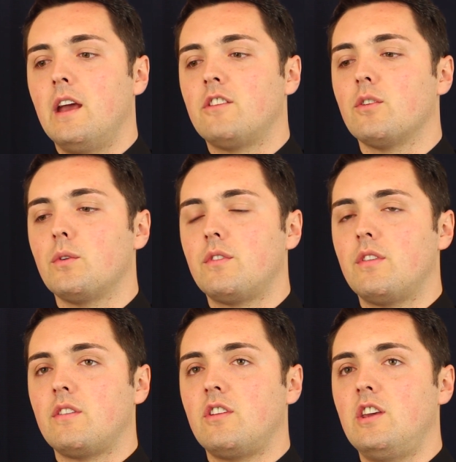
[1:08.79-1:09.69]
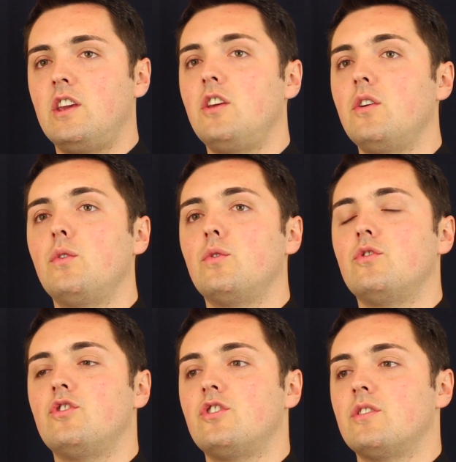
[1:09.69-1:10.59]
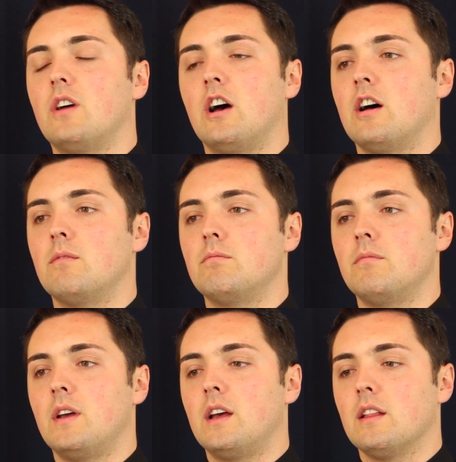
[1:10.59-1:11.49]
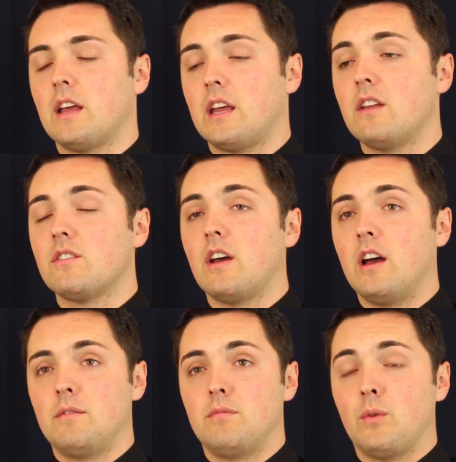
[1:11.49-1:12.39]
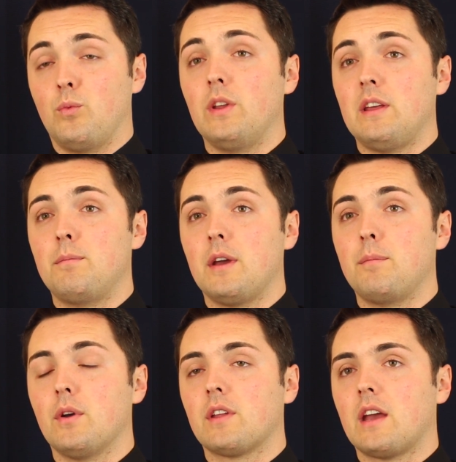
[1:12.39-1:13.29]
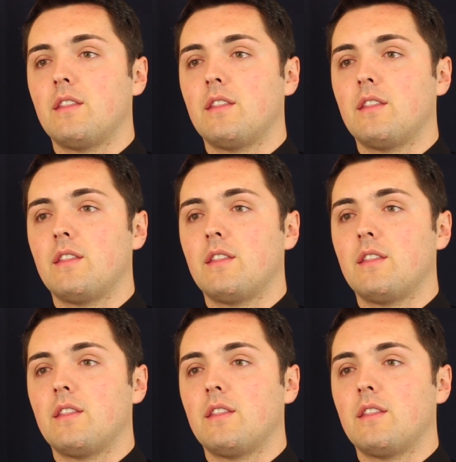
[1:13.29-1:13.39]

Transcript: And so it's this huge, like it is a really big building.